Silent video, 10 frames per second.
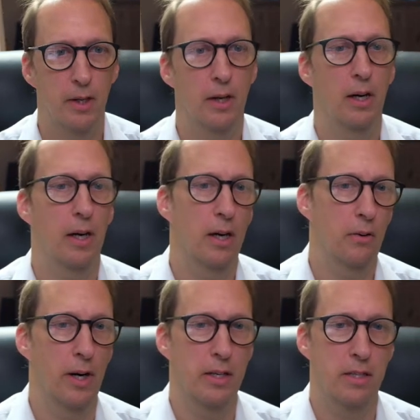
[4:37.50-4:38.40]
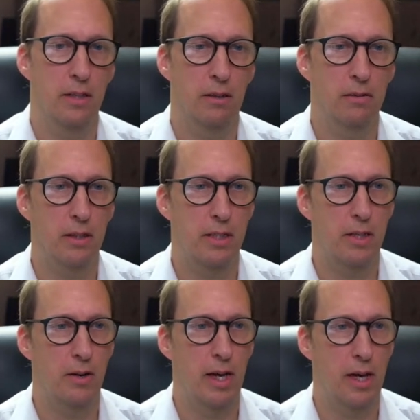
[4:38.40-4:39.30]
All right, so let's go
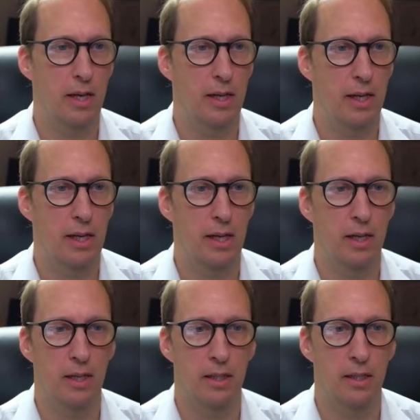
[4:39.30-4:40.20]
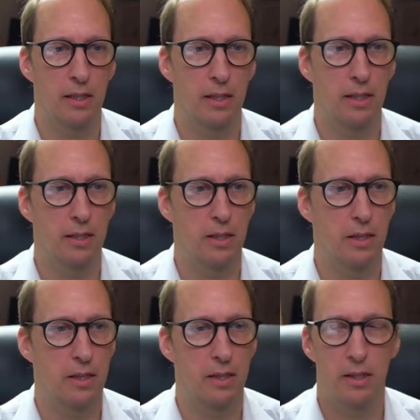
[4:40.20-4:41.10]
ahead and
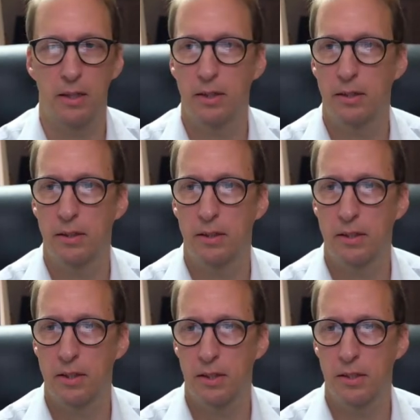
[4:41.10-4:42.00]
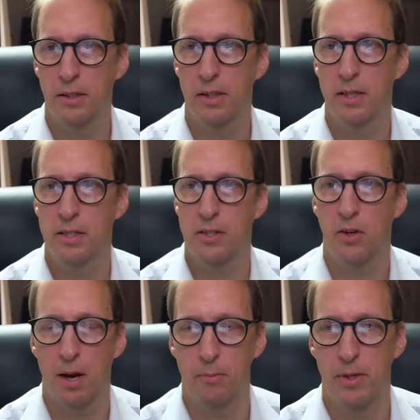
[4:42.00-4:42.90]
turn this
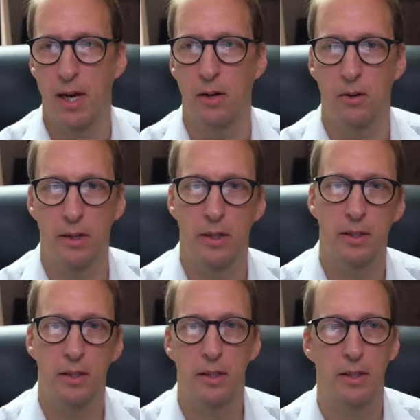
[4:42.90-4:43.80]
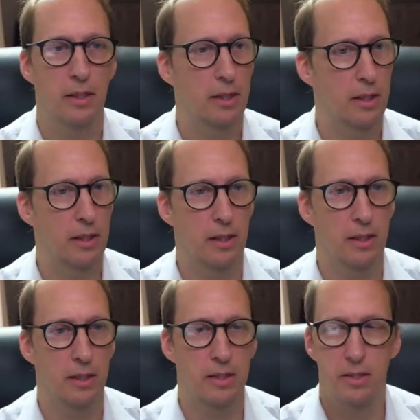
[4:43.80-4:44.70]
drop down
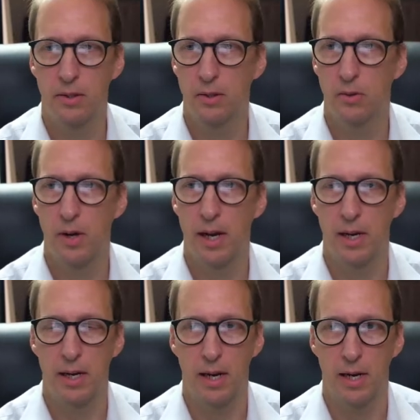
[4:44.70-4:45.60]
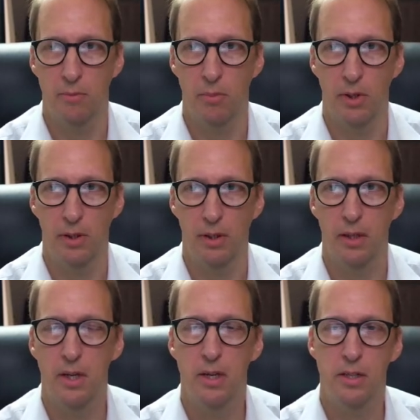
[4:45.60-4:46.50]
into a hamburger.
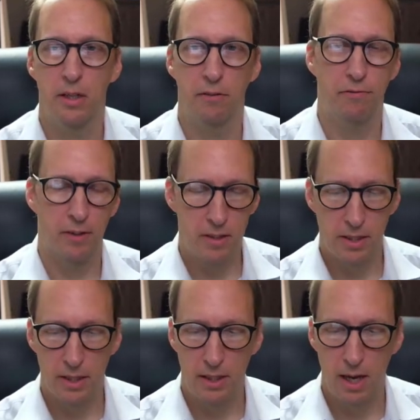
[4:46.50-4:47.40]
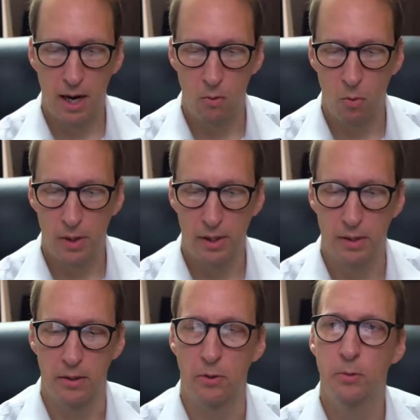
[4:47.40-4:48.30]
So the first thing I want to
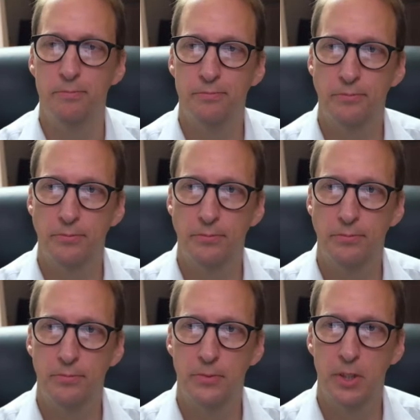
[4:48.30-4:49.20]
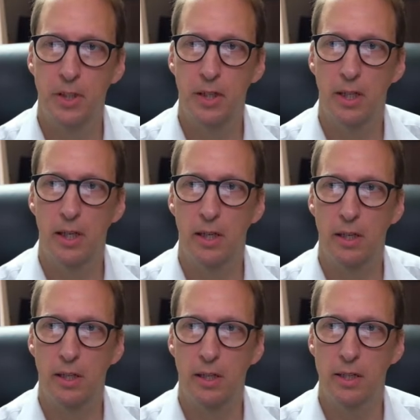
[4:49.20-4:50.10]
do
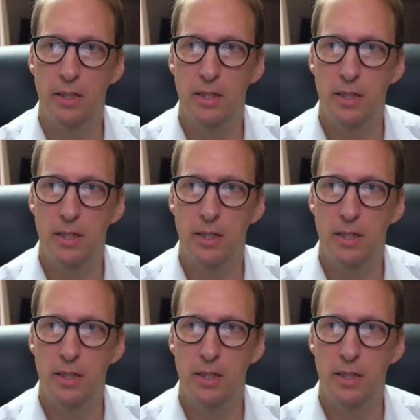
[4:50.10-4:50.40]
is,